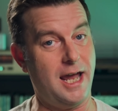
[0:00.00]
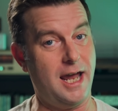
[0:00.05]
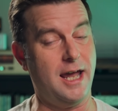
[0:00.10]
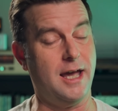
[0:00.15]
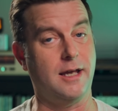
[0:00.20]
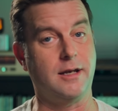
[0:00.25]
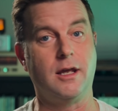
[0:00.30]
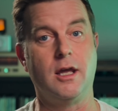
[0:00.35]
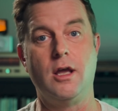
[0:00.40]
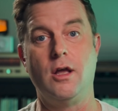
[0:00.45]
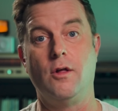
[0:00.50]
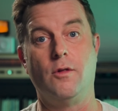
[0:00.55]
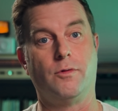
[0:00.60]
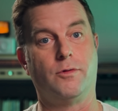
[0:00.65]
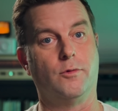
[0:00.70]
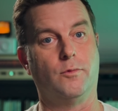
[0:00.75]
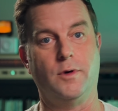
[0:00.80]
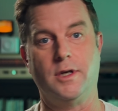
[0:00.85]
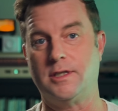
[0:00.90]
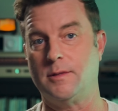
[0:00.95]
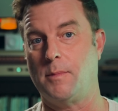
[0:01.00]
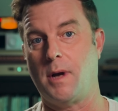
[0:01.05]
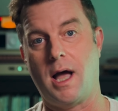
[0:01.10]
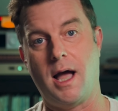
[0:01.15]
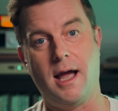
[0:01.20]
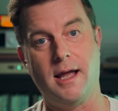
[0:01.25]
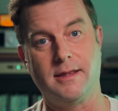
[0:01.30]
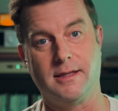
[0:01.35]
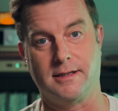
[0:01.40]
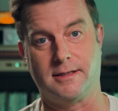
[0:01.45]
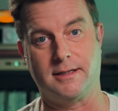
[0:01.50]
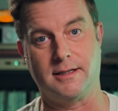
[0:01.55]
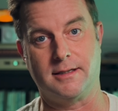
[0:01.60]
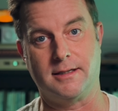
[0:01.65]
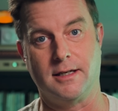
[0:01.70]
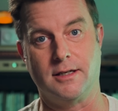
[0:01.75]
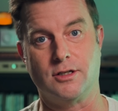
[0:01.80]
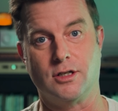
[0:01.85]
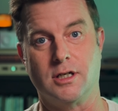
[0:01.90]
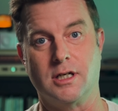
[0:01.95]
And the reason behind this
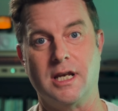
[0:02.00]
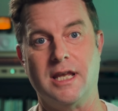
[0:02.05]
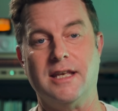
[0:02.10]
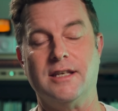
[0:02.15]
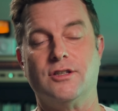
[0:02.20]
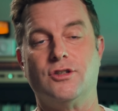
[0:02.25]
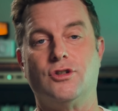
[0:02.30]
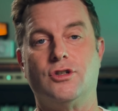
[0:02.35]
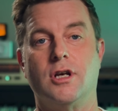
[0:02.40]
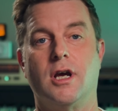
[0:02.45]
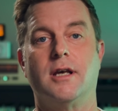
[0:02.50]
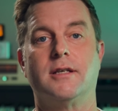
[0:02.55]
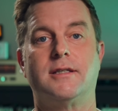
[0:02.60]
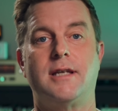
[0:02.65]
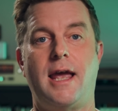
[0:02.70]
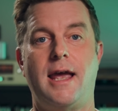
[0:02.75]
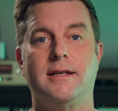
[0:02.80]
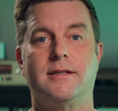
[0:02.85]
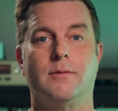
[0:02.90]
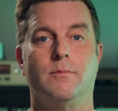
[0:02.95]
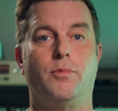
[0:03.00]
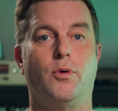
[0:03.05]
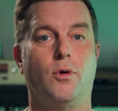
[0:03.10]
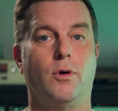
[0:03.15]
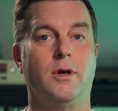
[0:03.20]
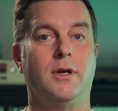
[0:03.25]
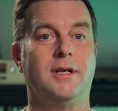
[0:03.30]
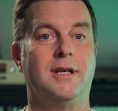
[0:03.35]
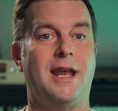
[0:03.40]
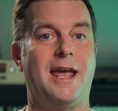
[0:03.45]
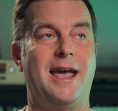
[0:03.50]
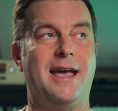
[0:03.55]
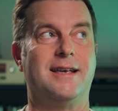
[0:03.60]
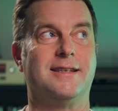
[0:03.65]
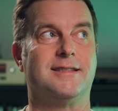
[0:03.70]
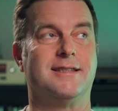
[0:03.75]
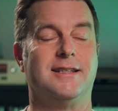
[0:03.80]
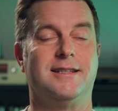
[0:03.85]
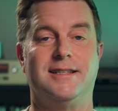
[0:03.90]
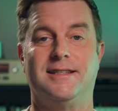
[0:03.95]
decision is just as important
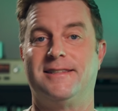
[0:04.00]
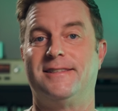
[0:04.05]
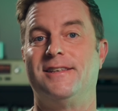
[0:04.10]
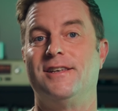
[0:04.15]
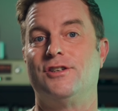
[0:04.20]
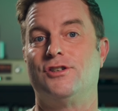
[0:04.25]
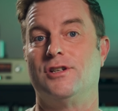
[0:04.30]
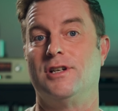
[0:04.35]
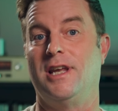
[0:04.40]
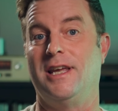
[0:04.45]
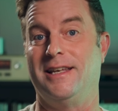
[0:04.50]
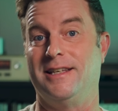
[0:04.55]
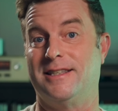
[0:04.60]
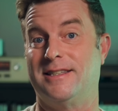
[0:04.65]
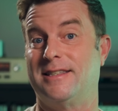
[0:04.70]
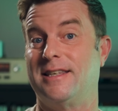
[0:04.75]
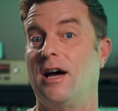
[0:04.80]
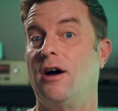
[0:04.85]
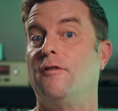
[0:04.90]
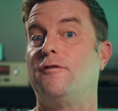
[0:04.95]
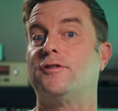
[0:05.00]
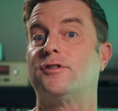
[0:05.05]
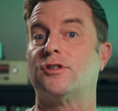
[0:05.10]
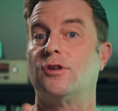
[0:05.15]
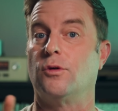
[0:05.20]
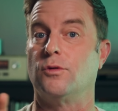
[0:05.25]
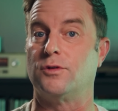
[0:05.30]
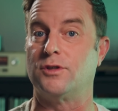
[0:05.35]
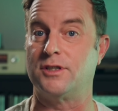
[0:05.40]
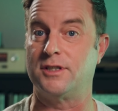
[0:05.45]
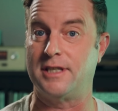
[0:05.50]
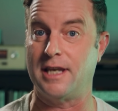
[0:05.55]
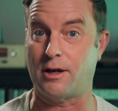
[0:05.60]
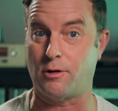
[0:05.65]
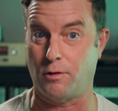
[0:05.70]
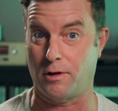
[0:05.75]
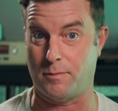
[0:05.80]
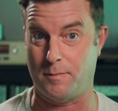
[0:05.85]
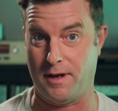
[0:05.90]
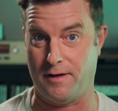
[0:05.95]
as the decision itself, so stick
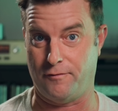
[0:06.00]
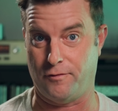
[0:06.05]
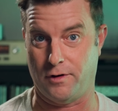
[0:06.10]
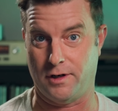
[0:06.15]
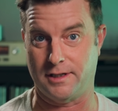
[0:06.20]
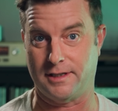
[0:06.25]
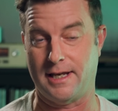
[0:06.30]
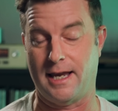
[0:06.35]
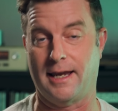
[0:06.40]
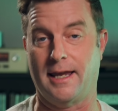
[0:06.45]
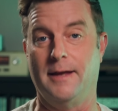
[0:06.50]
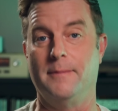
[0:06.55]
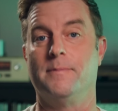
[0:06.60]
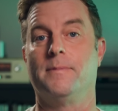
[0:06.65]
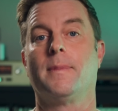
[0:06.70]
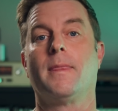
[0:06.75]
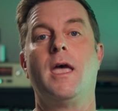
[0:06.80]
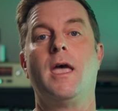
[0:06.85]
with me for a second.